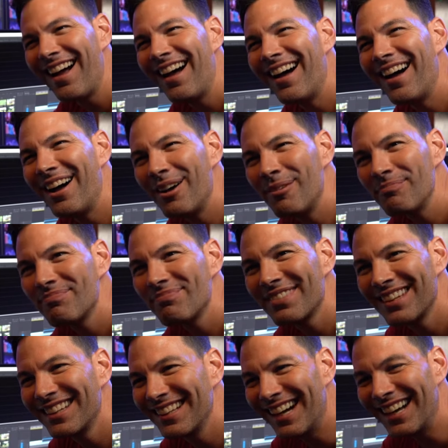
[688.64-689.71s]
Faster,
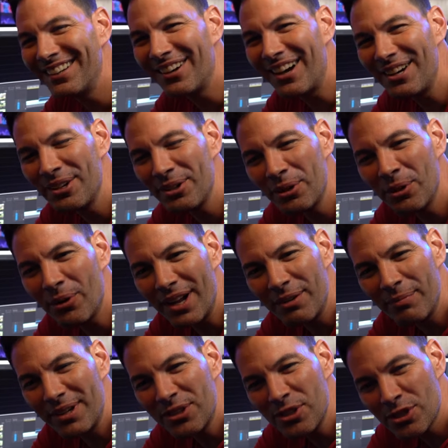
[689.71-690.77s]
come on. I don't know. I
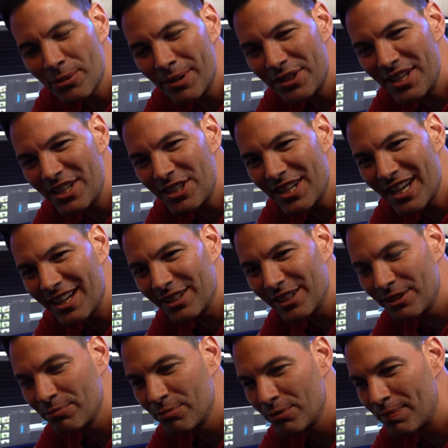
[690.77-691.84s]
mean, there's so many things you kind
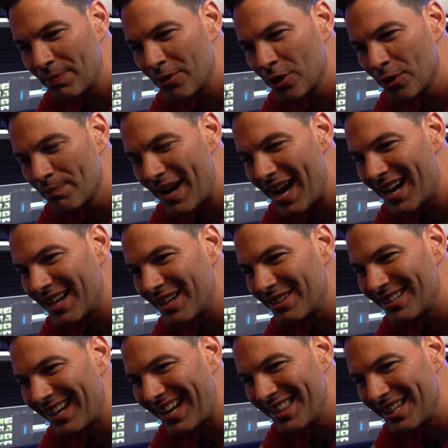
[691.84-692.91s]
of look back. I
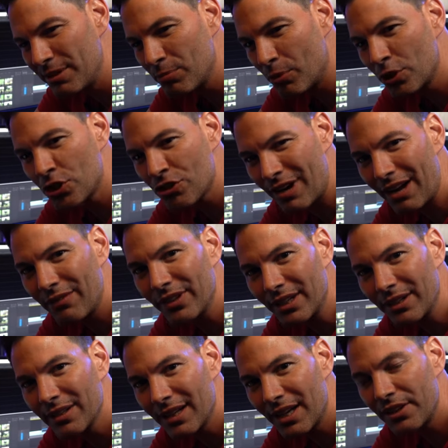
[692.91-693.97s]
think of more
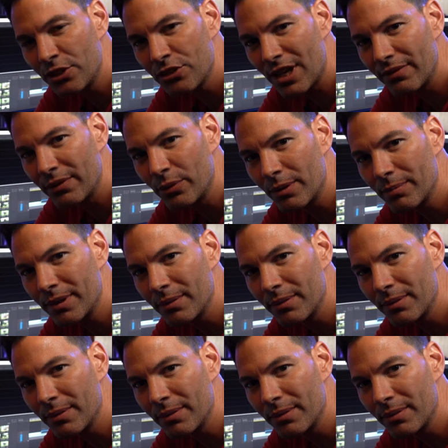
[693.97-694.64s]
traveling. I think traveling would